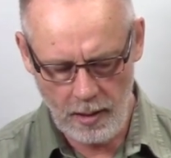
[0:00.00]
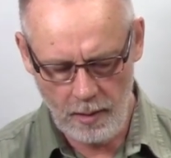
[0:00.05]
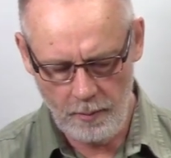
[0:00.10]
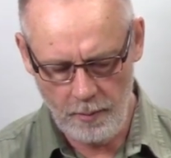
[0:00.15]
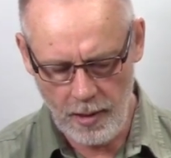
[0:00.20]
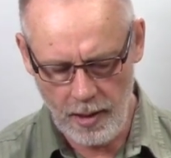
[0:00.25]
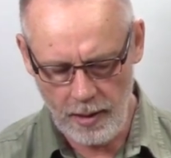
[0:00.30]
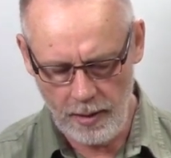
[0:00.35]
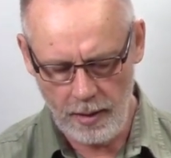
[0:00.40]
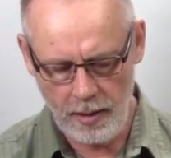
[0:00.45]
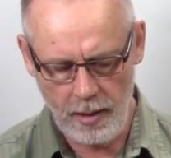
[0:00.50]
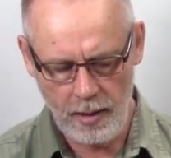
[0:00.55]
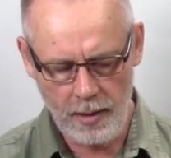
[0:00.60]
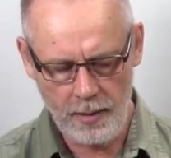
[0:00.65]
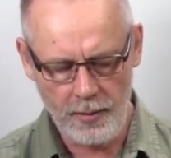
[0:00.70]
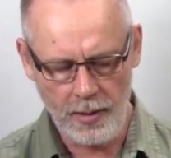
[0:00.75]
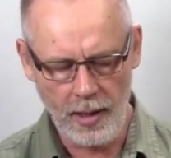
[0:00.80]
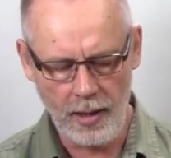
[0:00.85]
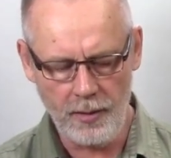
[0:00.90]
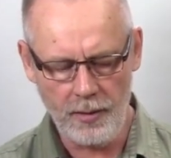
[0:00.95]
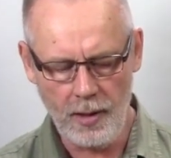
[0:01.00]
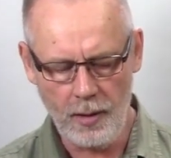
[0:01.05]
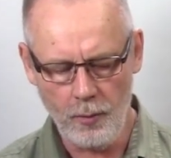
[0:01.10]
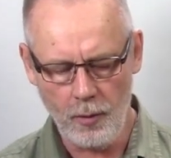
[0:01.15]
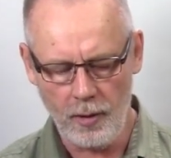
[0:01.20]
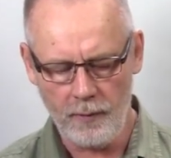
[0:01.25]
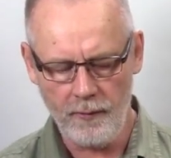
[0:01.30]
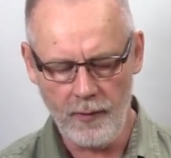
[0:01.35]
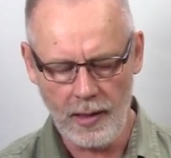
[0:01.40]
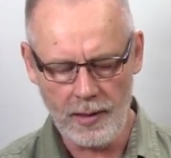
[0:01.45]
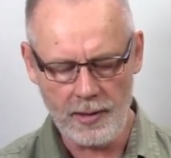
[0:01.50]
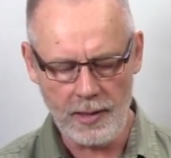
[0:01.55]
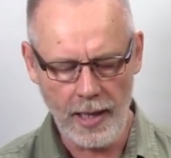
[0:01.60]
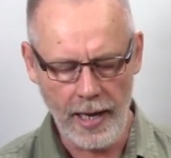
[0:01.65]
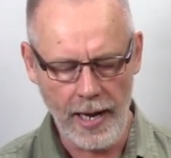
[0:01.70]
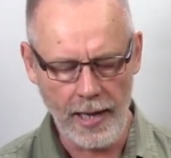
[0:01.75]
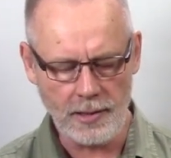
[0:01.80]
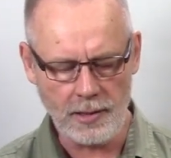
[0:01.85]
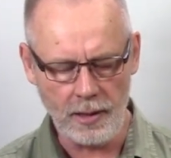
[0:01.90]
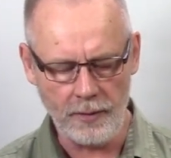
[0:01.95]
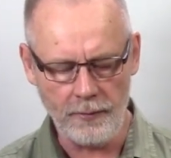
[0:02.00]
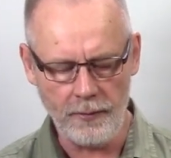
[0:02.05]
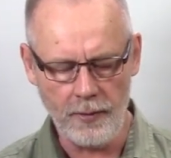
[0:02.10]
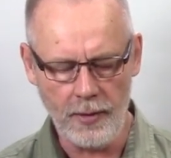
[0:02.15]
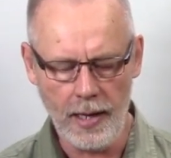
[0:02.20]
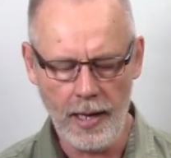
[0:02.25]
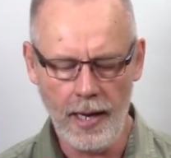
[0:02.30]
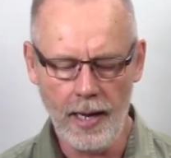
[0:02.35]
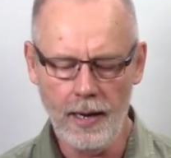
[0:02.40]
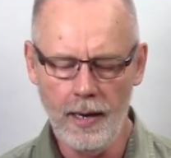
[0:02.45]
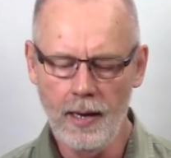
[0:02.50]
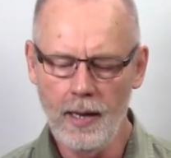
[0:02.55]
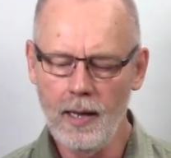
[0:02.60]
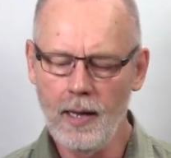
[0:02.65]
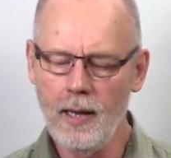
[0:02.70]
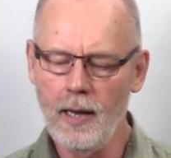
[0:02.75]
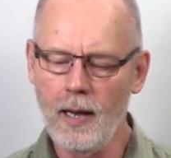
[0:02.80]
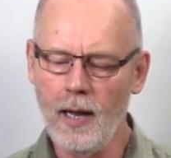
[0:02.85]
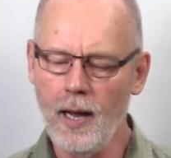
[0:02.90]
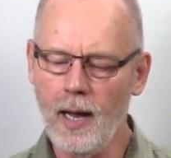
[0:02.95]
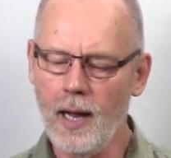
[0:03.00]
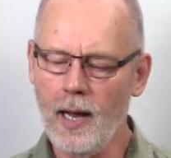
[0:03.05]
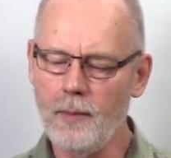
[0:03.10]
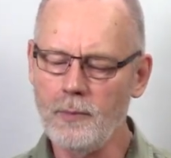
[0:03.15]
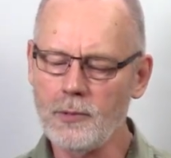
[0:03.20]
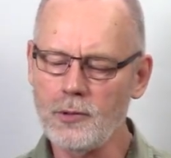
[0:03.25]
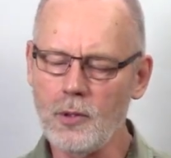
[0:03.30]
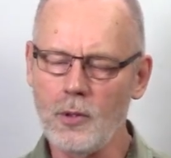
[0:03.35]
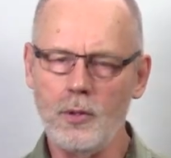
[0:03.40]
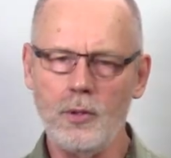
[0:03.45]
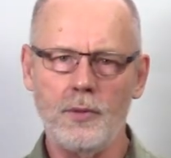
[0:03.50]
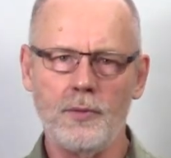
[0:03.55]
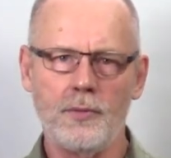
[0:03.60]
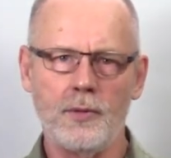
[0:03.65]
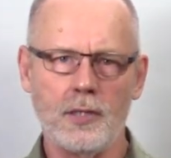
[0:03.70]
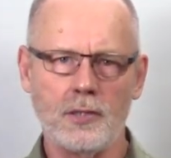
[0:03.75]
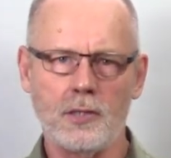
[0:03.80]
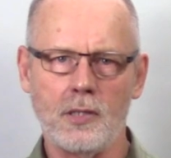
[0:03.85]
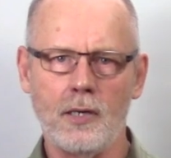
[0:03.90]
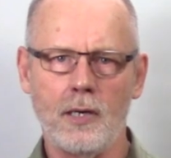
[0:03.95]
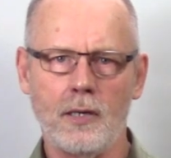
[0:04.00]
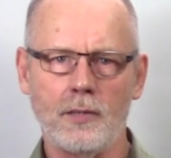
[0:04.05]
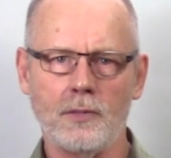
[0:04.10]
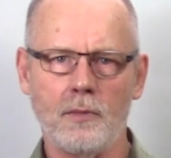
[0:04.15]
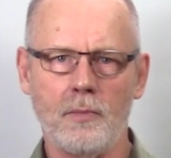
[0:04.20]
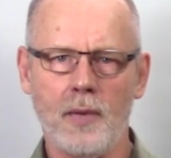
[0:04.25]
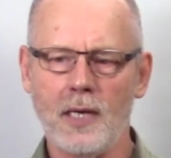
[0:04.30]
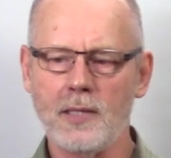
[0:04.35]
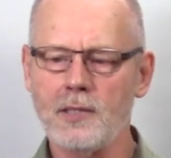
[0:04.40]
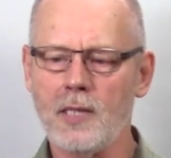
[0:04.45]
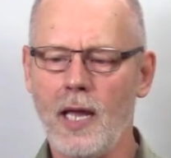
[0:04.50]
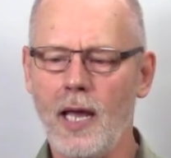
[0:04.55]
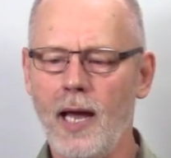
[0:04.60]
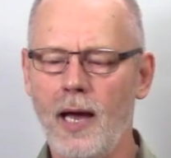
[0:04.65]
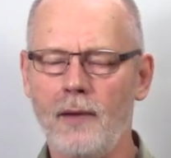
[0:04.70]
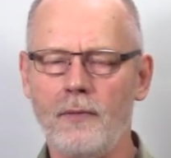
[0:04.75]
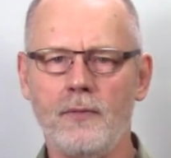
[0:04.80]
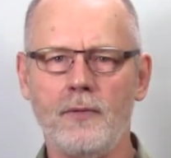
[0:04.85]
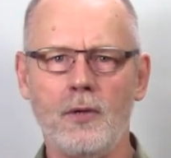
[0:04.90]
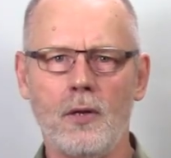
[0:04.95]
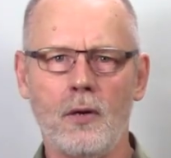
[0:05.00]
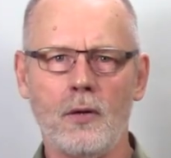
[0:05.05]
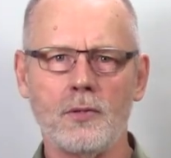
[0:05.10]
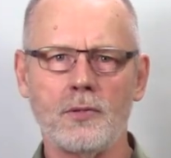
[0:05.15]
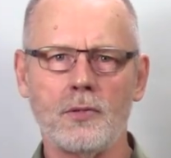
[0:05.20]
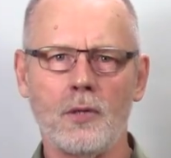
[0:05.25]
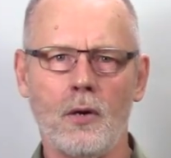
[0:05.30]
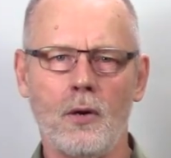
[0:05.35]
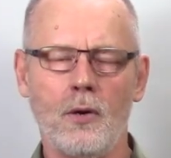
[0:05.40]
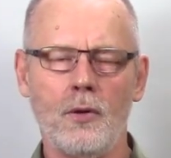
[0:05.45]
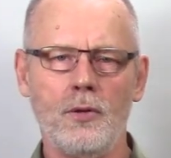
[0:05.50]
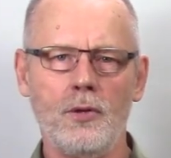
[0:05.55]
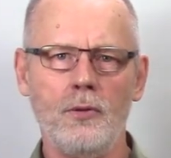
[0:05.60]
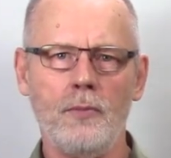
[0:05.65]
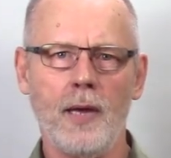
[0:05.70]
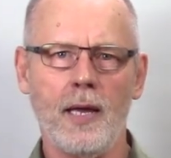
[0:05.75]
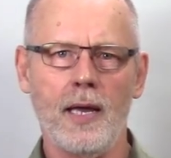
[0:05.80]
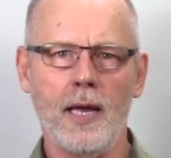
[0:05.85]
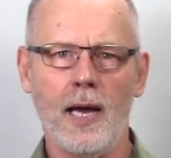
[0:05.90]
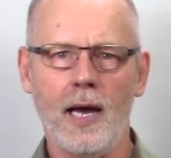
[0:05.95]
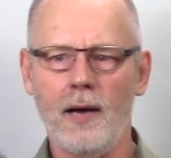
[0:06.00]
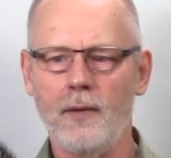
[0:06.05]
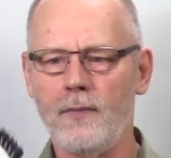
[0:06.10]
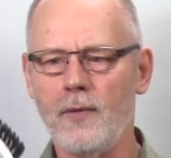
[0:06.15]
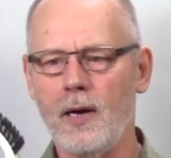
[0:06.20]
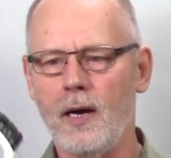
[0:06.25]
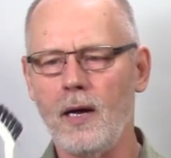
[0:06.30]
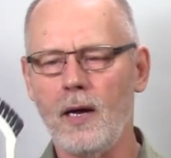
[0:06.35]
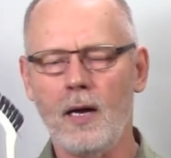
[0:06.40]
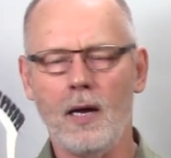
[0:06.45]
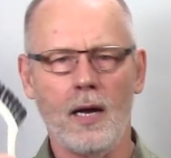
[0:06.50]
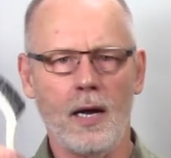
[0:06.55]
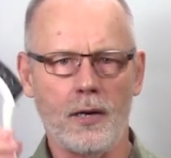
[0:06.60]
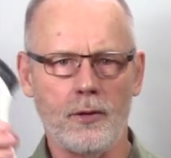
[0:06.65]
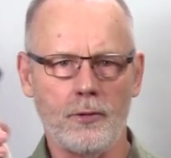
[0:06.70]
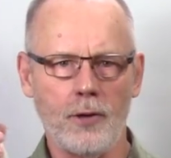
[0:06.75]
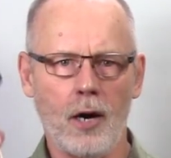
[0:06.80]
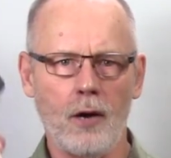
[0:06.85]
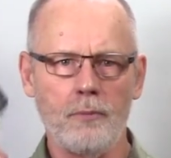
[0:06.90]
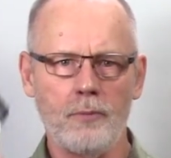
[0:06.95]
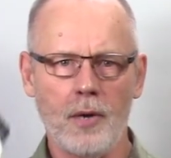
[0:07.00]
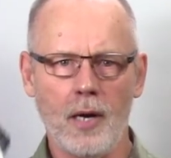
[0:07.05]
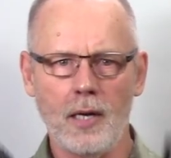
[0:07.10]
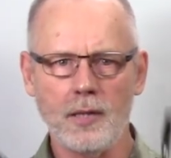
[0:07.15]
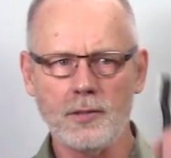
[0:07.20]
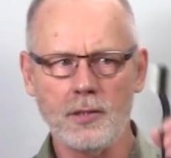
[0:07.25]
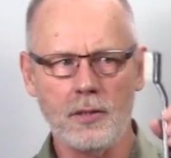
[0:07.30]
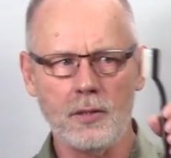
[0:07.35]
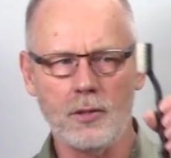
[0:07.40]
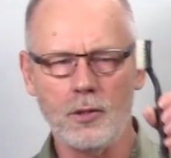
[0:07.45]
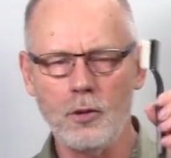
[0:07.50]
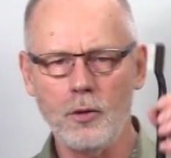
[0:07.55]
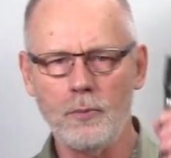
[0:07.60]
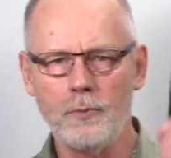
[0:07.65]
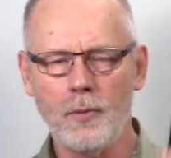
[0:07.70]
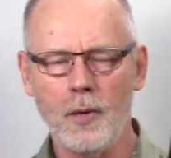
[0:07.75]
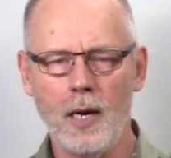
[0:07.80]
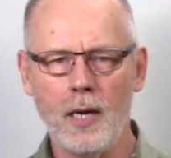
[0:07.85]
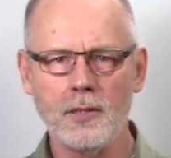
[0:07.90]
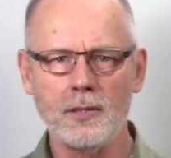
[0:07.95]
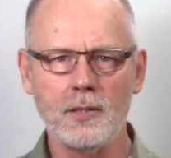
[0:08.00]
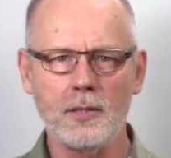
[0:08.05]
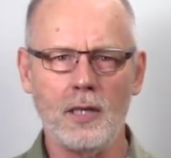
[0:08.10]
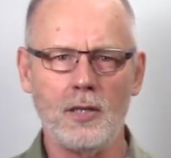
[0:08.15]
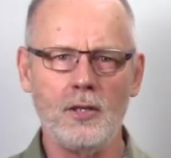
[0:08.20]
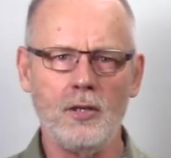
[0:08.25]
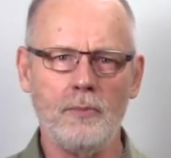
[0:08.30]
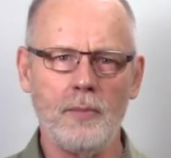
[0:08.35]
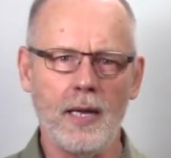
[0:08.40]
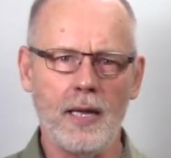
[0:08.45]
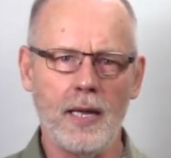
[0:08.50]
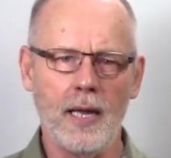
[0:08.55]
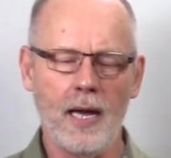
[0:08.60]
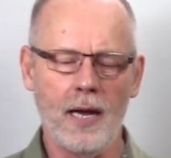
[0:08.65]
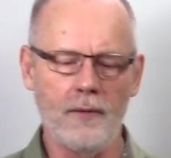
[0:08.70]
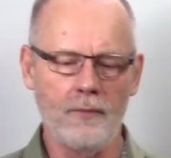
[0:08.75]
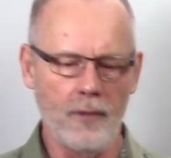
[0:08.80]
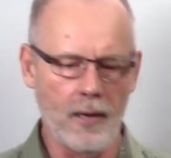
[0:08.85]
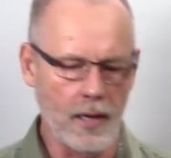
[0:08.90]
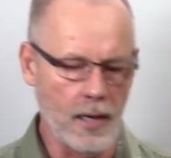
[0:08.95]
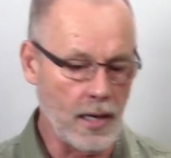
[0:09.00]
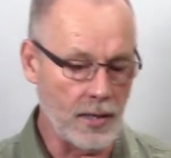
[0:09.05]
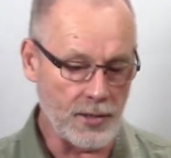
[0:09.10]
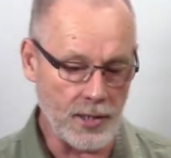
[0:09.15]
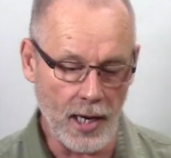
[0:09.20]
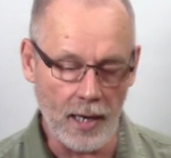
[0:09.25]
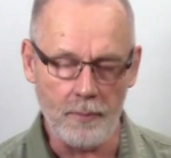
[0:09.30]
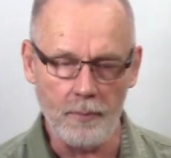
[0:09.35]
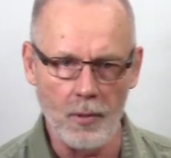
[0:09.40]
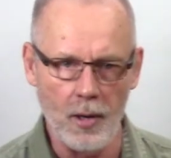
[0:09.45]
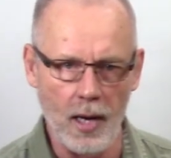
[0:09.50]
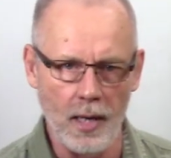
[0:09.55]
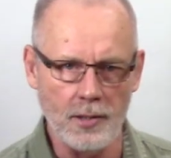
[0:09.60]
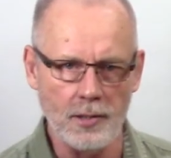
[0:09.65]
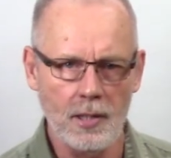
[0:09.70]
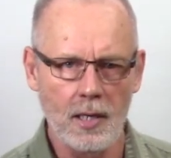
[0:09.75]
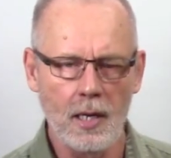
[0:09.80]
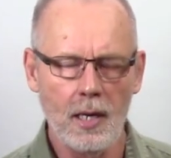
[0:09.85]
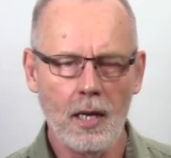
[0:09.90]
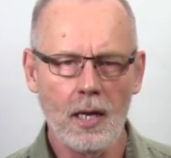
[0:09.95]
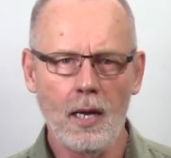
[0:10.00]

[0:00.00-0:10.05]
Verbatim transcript: But they, they work fantastic for that. Um, so this here is a must-have, you know, so you may have a, a, grout brush, a toothbrush, and then you may have a, a deck brush.